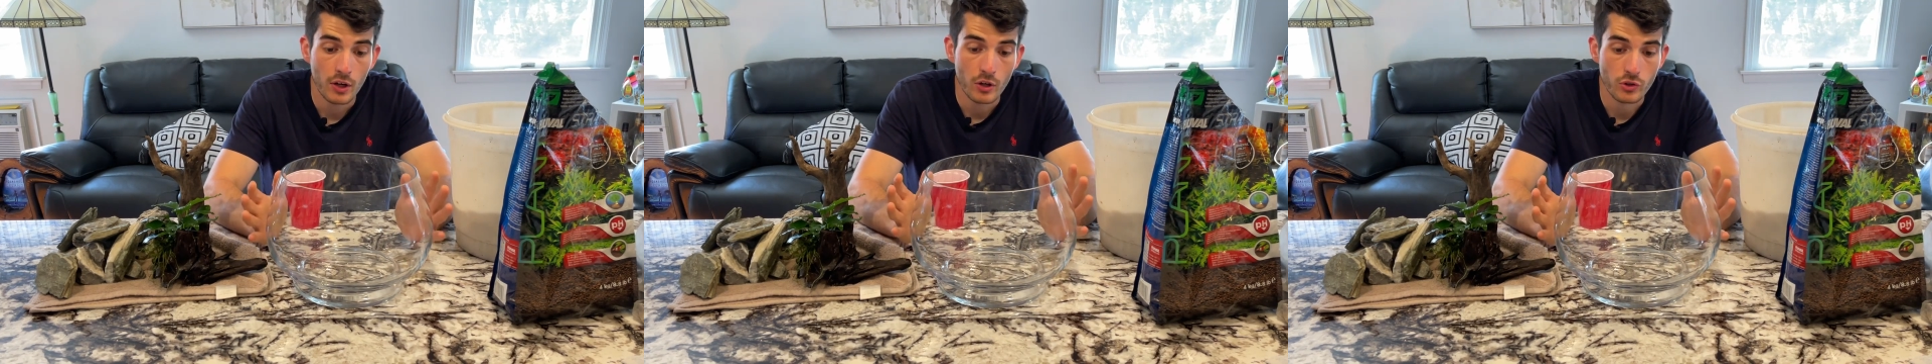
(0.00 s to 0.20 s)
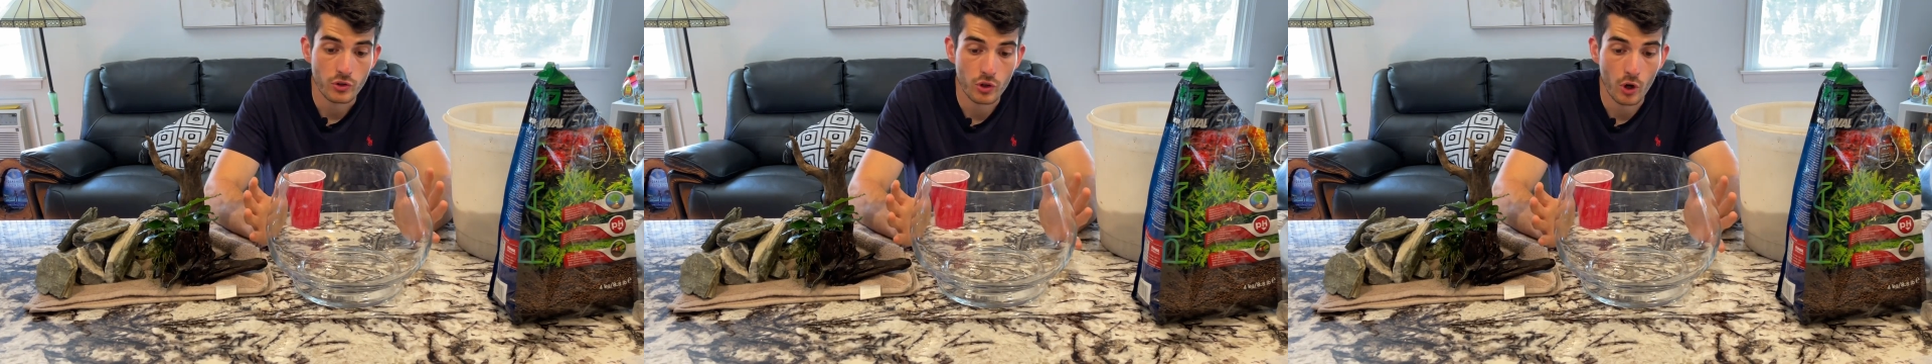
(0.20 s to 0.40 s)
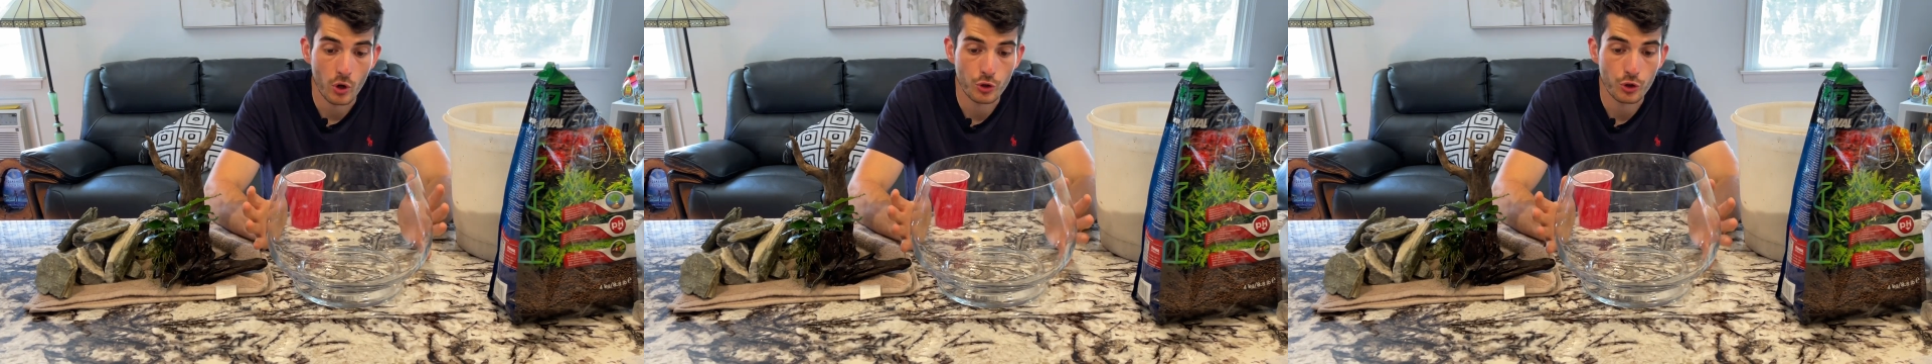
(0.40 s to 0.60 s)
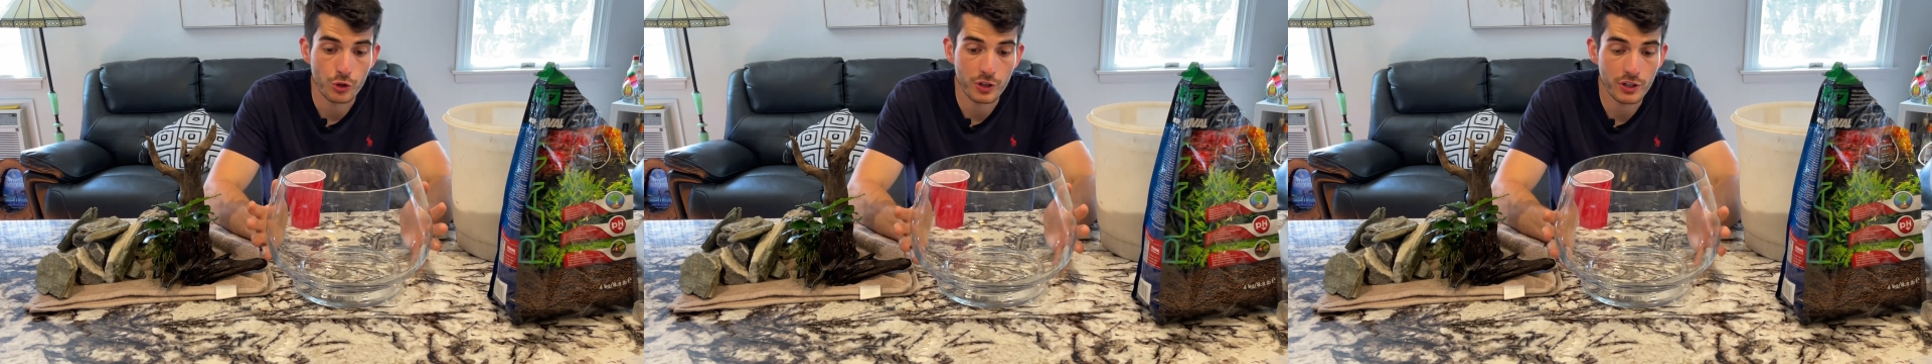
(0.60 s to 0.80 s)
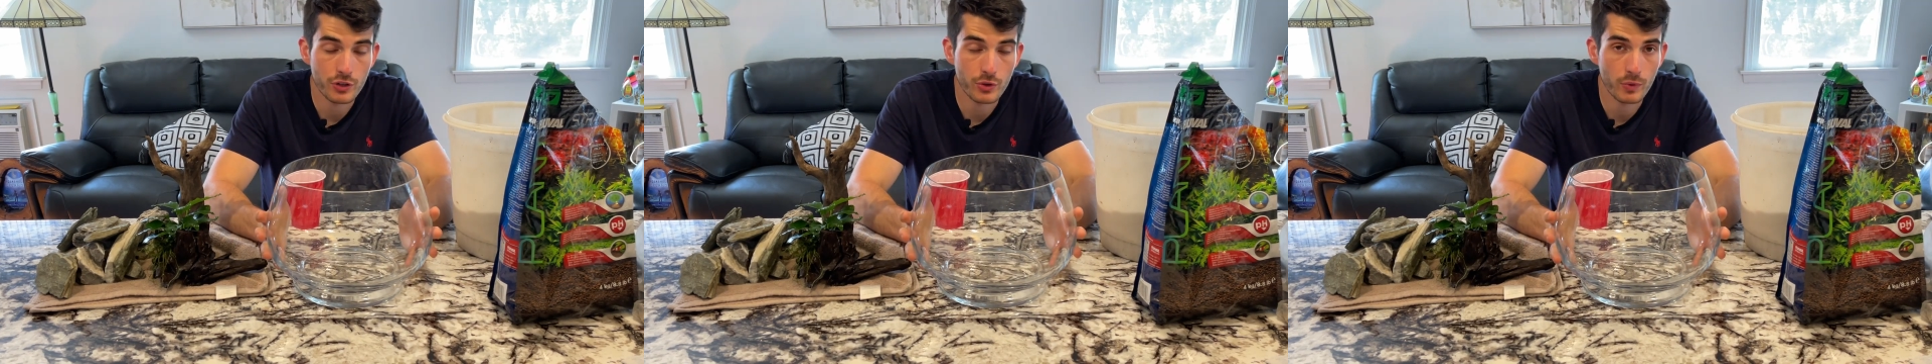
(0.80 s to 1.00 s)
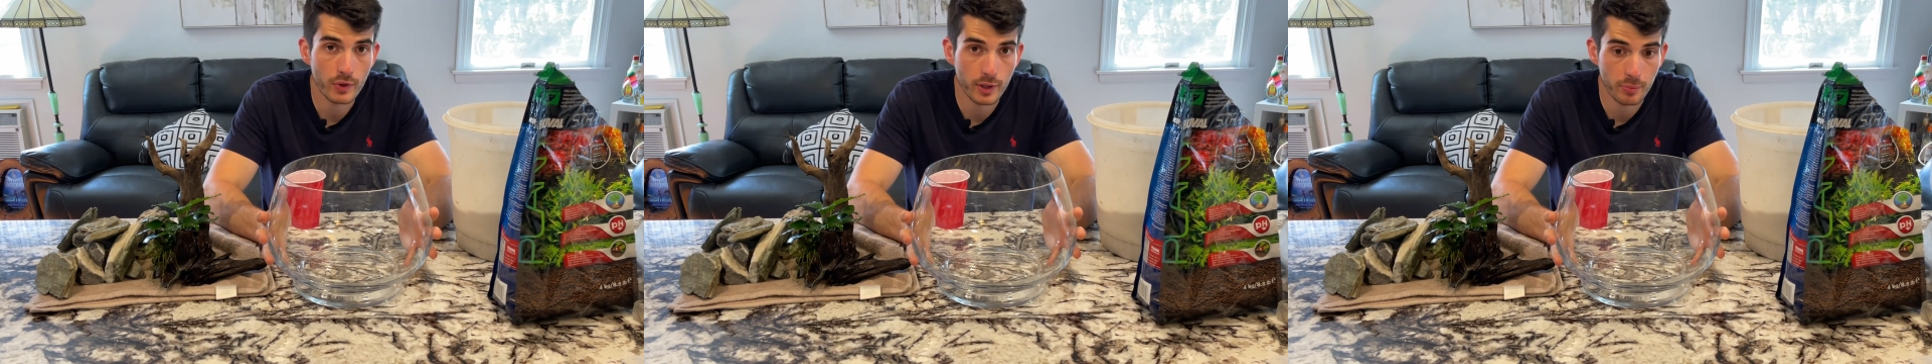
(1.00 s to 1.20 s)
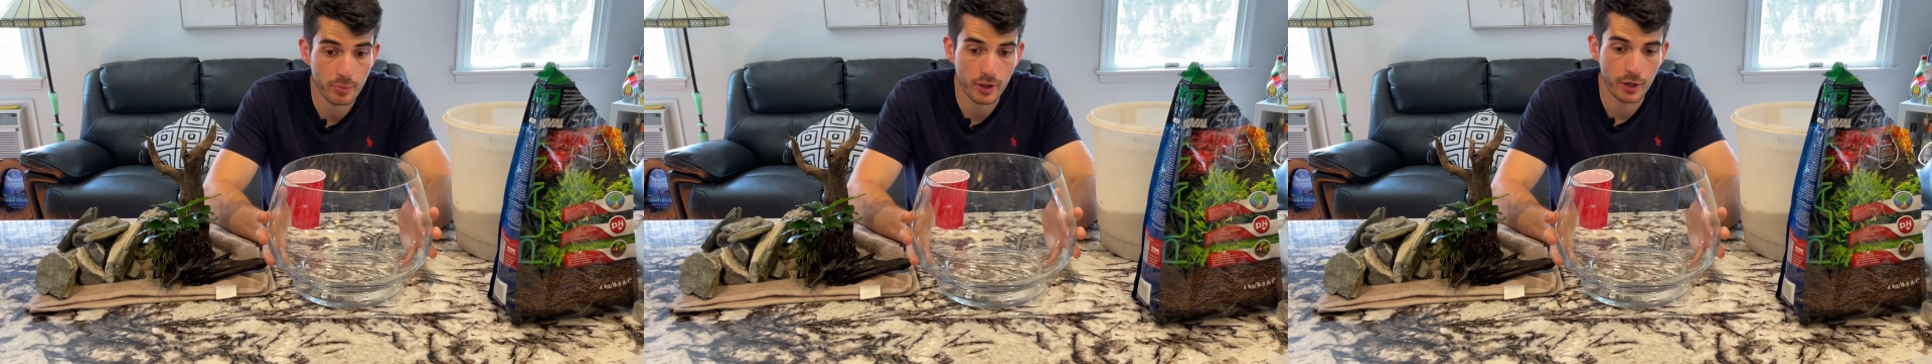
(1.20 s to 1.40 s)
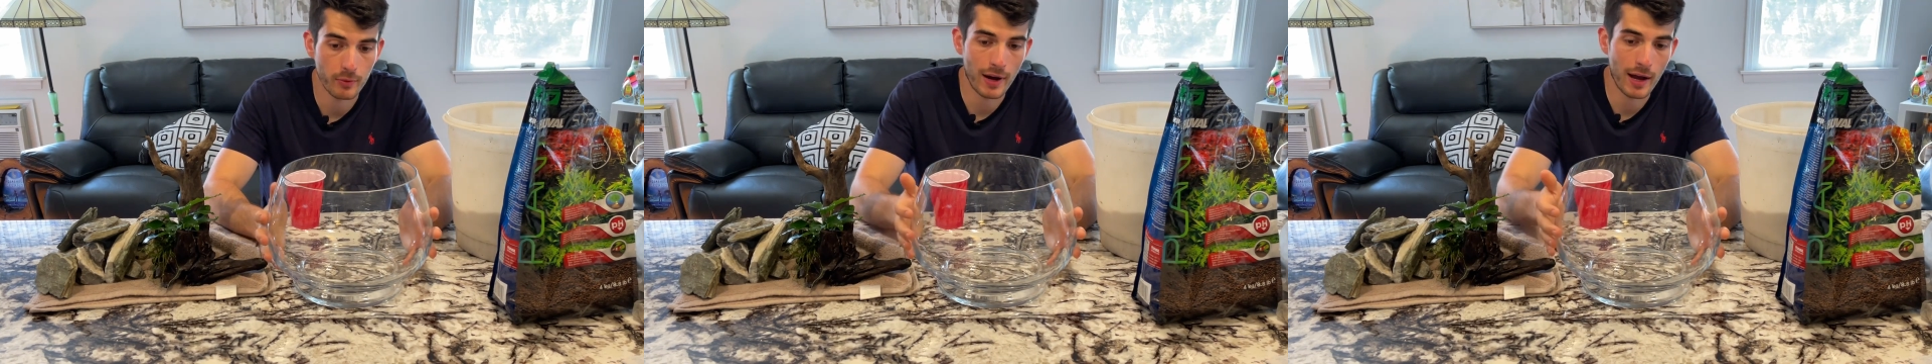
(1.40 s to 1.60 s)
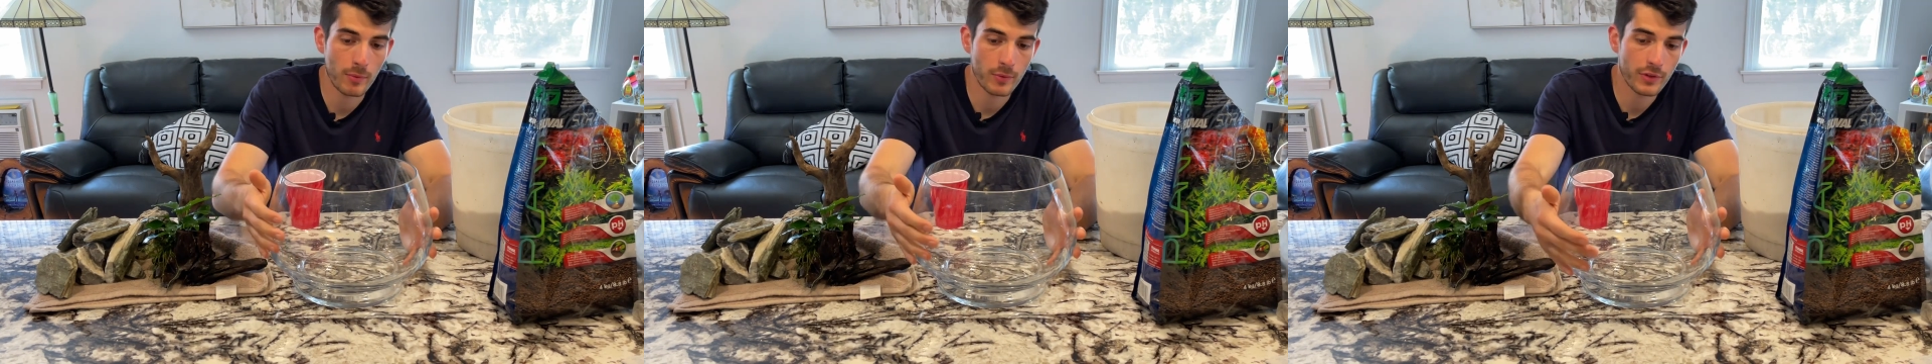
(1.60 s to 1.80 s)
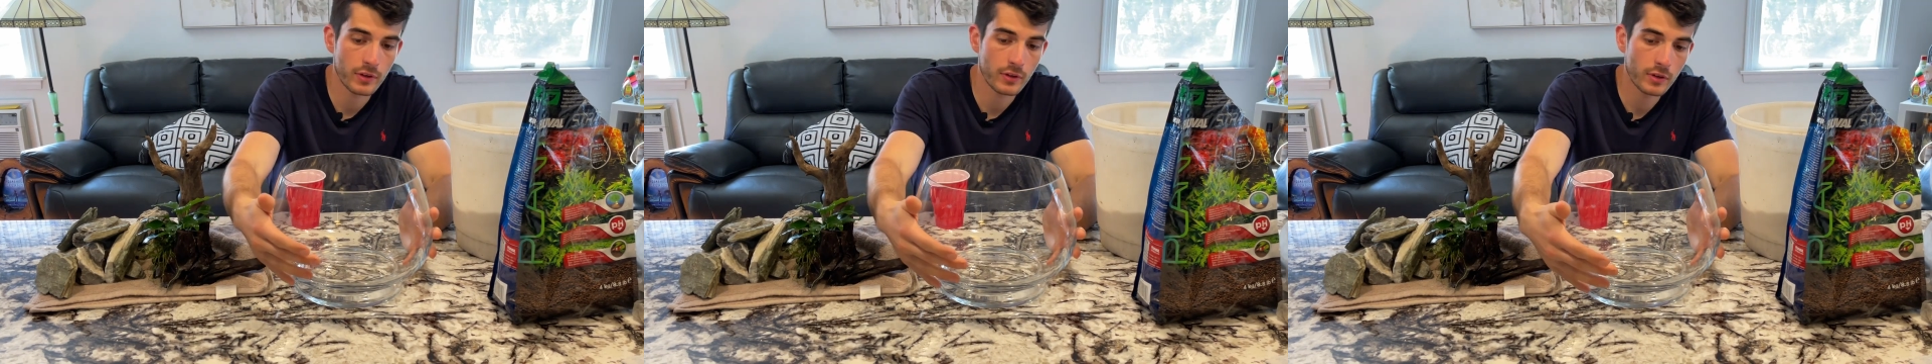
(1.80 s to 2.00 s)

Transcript: So you need to really play around with it